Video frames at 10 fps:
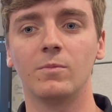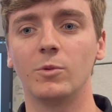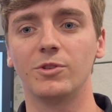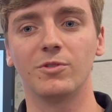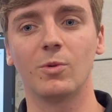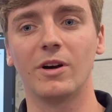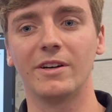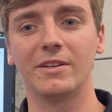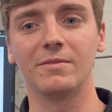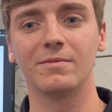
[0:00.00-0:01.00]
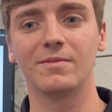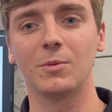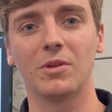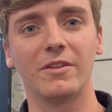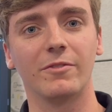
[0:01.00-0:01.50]
which is why I
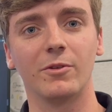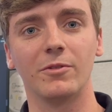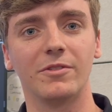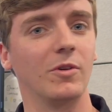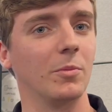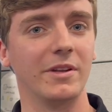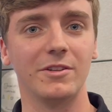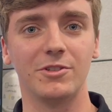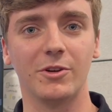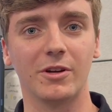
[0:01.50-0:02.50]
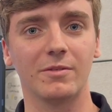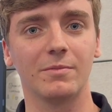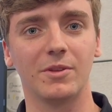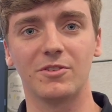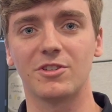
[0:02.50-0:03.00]
applied for a development engineering
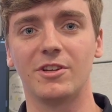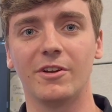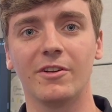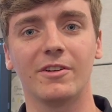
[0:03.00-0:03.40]
position here,